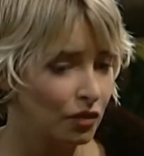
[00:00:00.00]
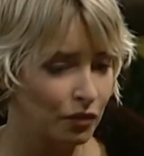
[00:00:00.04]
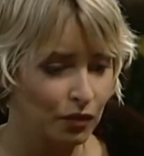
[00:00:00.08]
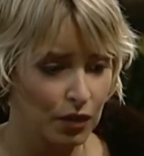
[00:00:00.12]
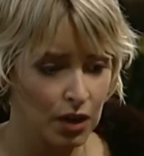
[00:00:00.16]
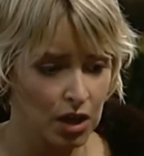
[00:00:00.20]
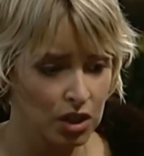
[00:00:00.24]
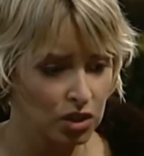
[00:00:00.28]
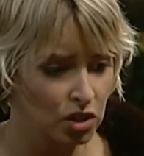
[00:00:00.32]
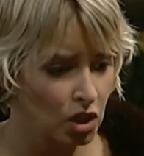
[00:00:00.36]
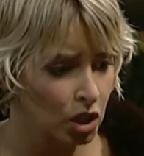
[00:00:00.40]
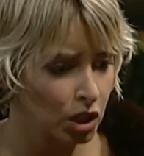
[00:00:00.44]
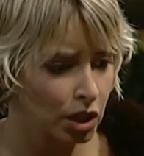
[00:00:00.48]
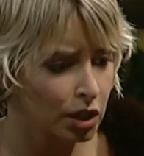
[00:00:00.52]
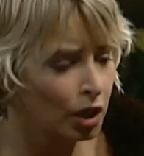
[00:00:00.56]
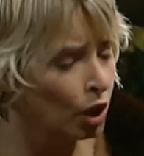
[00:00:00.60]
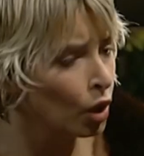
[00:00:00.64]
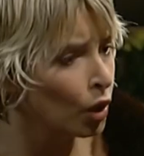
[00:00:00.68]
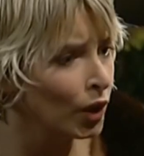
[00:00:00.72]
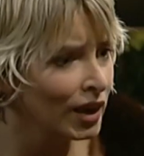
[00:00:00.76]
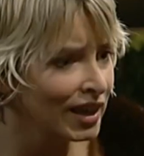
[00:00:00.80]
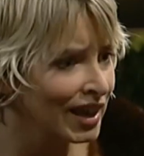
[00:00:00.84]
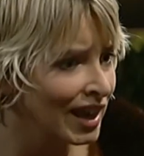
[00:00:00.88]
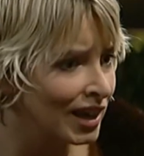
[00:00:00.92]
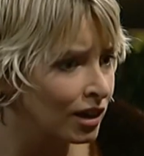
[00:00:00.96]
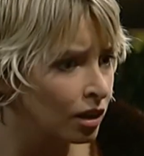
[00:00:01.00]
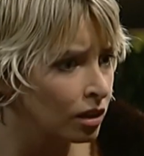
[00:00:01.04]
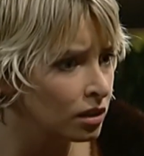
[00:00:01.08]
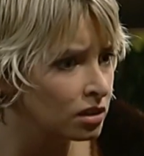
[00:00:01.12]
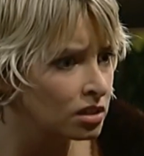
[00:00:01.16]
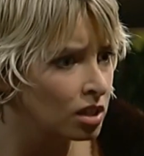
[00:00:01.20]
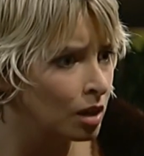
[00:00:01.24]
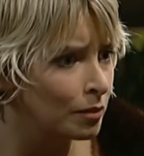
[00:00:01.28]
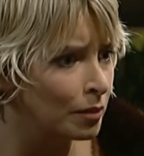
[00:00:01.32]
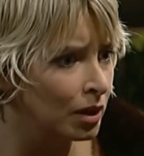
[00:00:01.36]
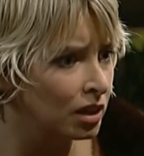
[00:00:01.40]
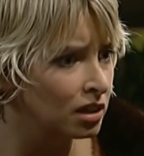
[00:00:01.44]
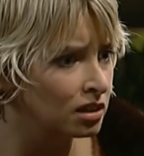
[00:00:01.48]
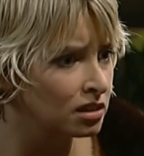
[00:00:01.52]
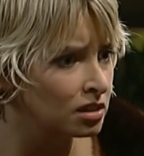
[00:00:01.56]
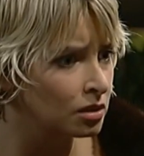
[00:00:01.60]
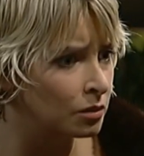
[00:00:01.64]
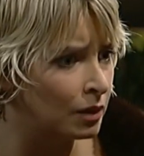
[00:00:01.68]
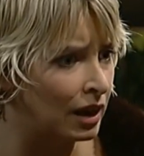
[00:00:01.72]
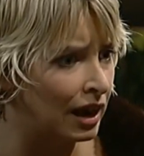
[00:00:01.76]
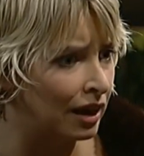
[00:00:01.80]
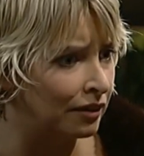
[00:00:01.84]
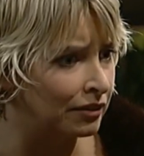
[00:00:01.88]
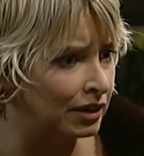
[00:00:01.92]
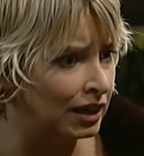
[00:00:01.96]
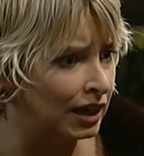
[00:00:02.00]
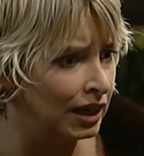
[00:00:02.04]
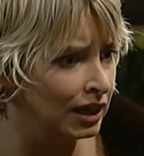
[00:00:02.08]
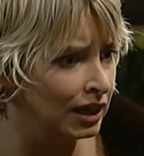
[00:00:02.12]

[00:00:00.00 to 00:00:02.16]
the fur's all a go again. All the top models are wearing